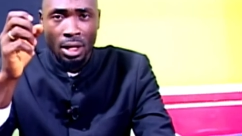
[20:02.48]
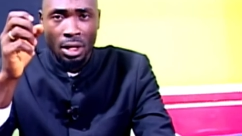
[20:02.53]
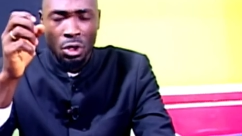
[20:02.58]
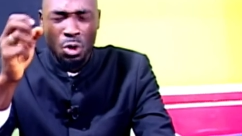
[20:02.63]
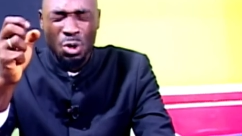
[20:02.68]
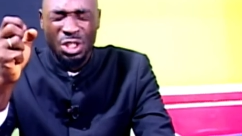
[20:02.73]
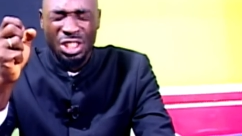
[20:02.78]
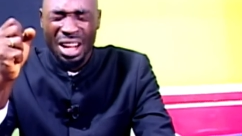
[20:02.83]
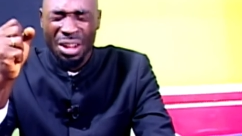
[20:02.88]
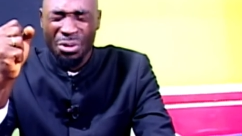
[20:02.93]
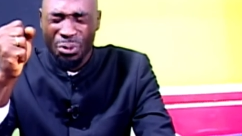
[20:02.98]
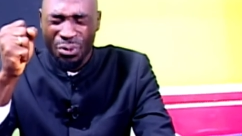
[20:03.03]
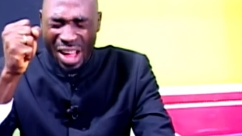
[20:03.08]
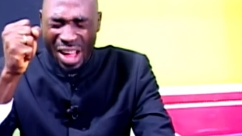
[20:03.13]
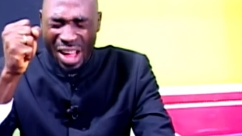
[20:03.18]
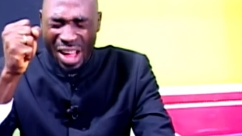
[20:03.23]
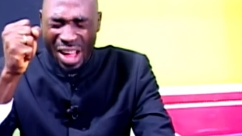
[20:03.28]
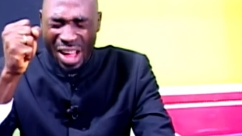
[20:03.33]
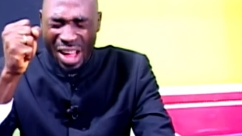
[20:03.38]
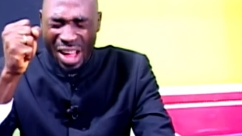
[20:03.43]
you shall
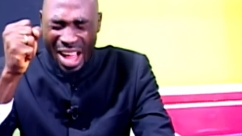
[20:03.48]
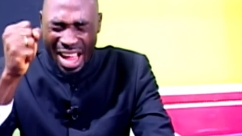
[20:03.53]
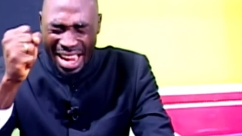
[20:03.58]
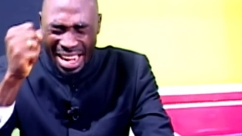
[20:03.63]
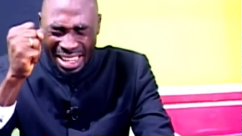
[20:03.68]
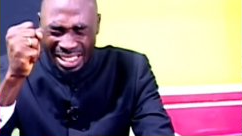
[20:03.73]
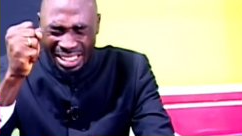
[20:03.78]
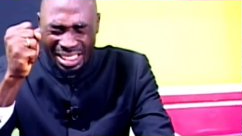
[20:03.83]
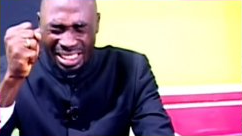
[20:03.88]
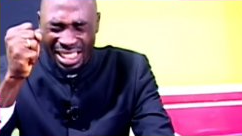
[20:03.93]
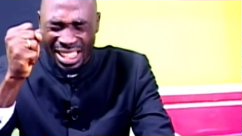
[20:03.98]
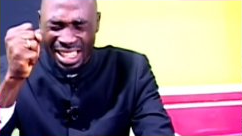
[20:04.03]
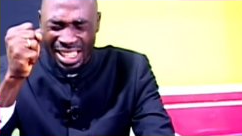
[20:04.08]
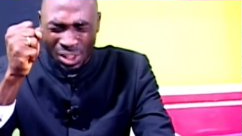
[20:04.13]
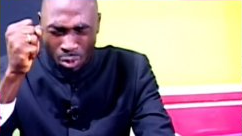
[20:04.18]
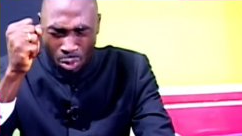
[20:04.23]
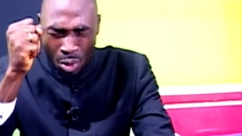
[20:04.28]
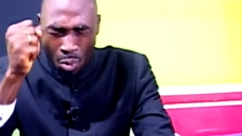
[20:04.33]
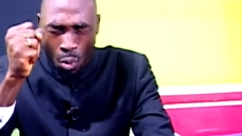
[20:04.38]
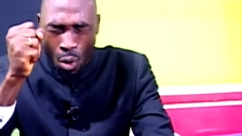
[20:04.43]
find his
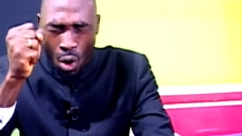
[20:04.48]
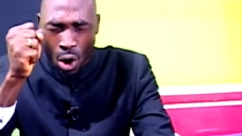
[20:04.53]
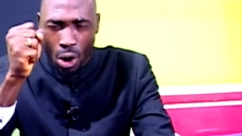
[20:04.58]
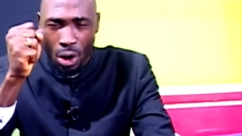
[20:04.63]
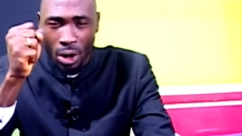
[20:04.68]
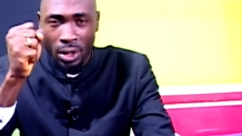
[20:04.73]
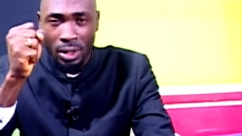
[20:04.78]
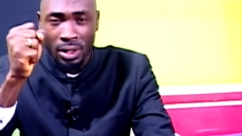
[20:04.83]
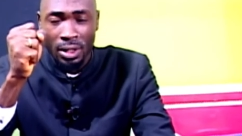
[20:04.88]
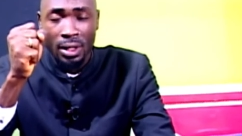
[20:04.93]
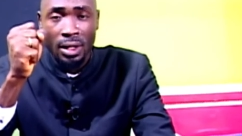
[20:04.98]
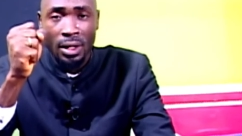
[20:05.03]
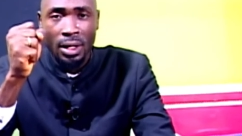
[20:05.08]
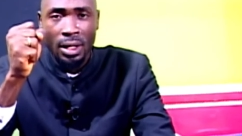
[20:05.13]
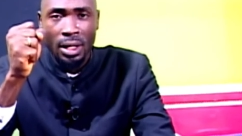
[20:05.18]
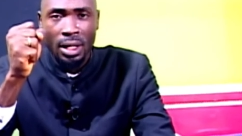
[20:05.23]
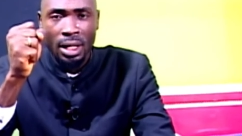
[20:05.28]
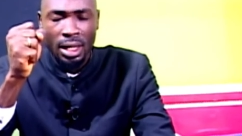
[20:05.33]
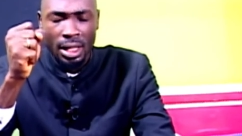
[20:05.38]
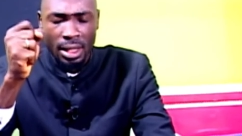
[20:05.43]
reward
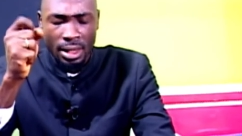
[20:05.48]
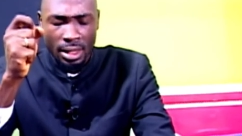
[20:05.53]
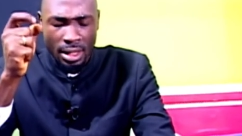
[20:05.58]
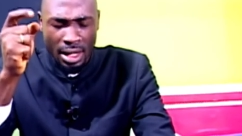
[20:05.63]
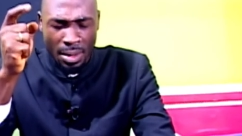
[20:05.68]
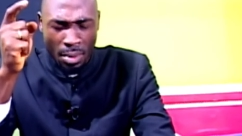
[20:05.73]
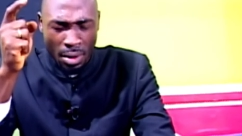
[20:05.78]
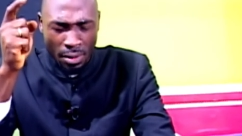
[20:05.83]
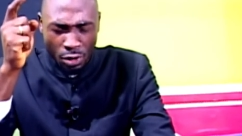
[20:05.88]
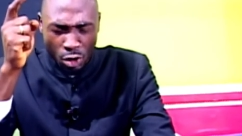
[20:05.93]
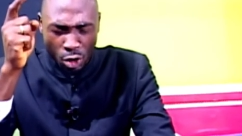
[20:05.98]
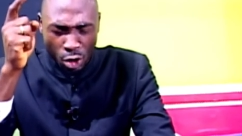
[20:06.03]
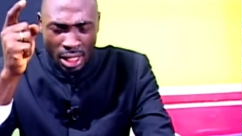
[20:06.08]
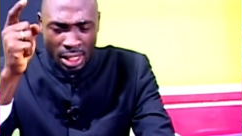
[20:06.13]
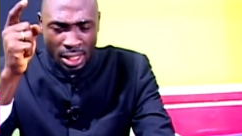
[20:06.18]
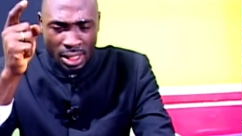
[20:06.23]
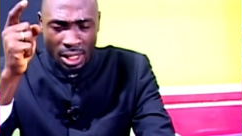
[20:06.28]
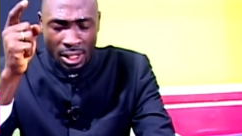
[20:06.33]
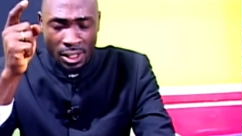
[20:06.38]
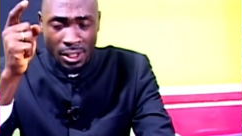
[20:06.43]
in the name of
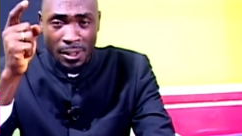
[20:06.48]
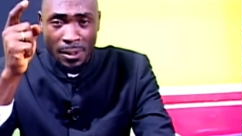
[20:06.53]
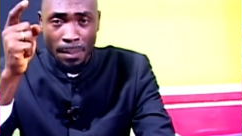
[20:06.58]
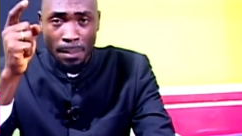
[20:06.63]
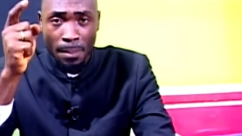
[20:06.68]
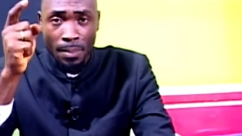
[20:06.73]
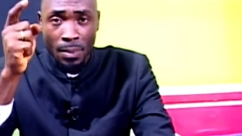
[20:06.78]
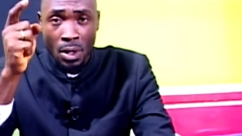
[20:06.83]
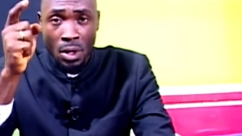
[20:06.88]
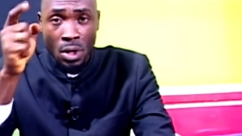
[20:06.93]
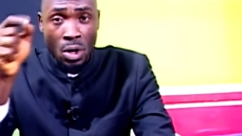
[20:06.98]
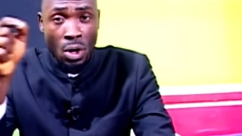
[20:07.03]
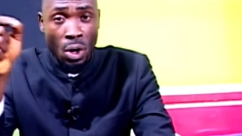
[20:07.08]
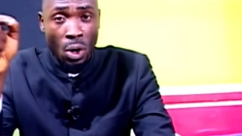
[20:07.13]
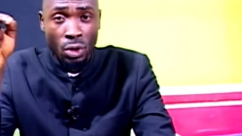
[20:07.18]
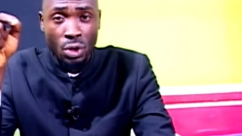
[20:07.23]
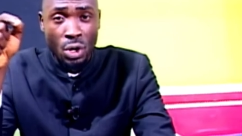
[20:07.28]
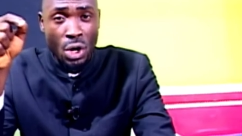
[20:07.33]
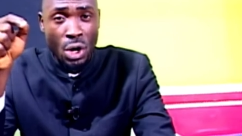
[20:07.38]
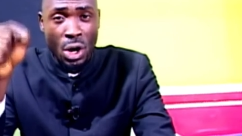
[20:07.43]
Jesus.
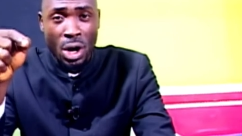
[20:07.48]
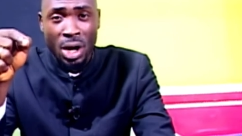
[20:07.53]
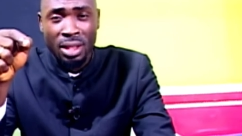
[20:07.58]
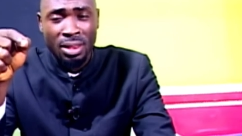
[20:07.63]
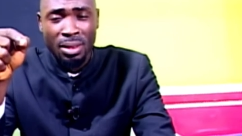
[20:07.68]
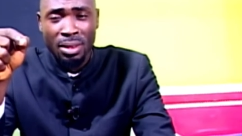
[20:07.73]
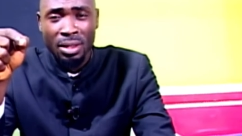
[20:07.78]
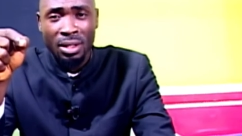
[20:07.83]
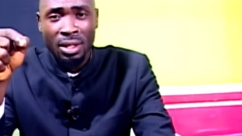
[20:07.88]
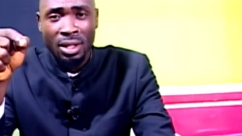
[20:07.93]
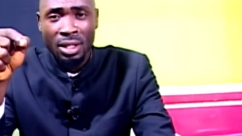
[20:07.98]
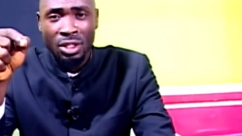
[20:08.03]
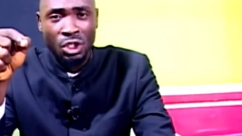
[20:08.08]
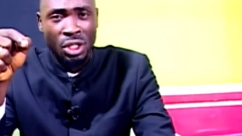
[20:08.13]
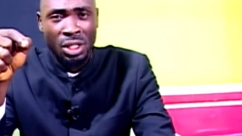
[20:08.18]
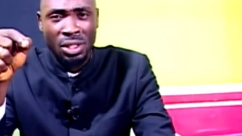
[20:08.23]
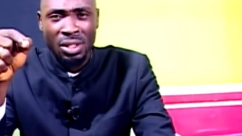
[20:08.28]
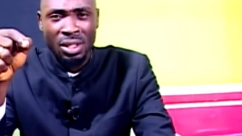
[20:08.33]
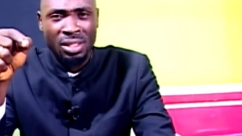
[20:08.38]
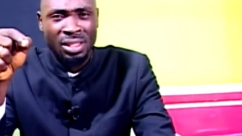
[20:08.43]
On earth,
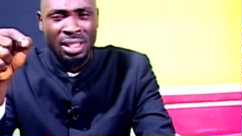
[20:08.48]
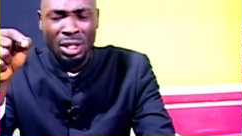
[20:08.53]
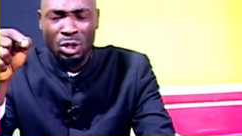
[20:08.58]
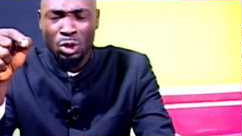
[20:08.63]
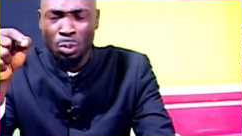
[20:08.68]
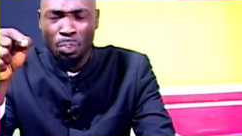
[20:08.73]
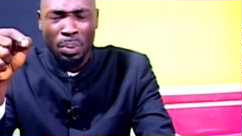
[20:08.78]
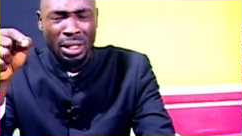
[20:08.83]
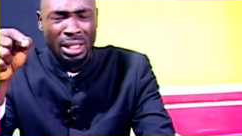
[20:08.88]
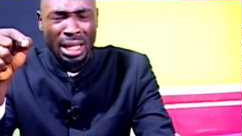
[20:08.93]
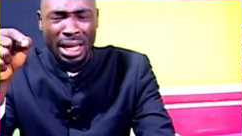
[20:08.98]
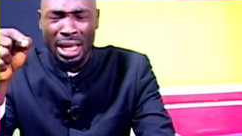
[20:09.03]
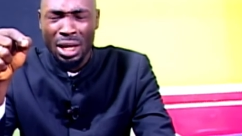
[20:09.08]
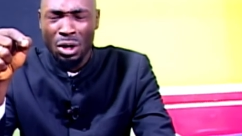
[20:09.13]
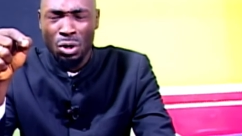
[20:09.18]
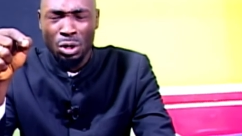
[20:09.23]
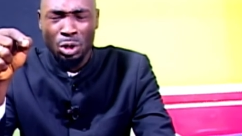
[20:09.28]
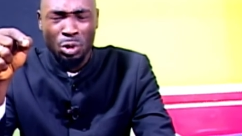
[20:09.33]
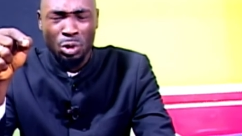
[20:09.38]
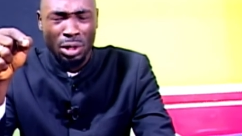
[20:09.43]
Jesus said to Peter,
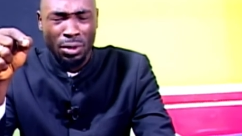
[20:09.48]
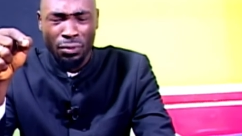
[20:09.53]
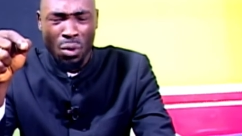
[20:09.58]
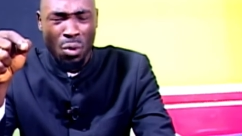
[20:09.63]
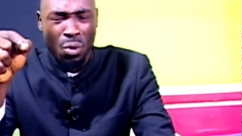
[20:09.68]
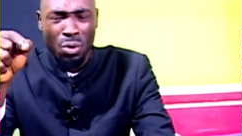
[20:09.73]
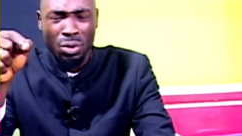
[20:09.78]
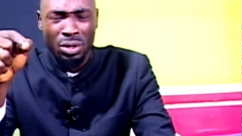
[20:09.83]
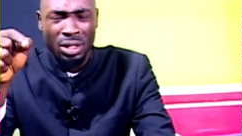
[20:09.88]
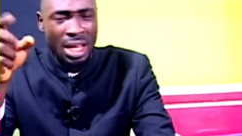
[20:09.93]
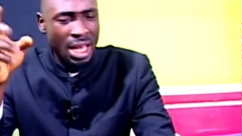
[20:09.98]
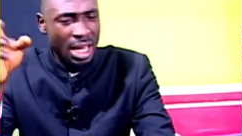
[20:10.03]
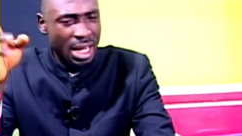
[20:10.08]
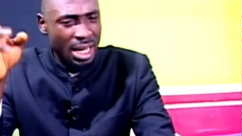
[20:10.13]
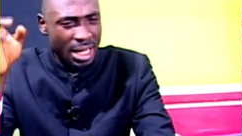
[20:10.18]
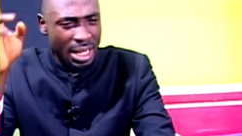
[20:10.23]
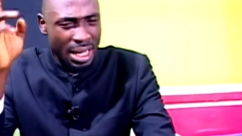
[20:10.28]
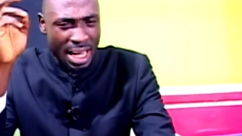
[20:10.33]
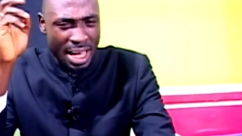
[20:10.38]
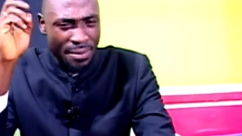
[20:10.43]
100-fold.
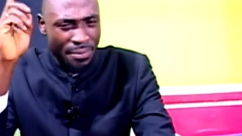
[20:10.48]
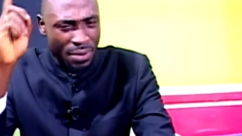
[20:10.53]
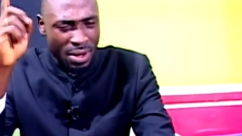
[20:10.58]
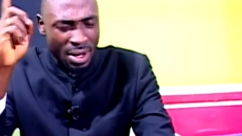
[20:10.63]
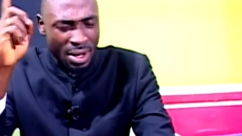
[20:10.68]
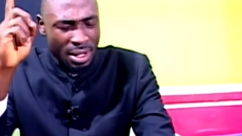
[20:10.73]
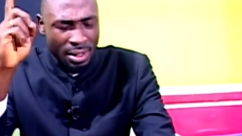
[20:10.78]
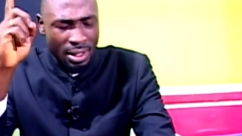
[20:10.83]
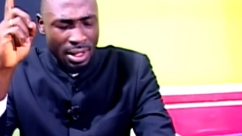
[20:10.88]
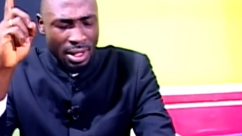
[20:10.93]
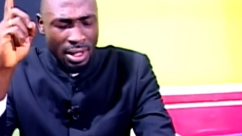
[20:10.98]
In heaven,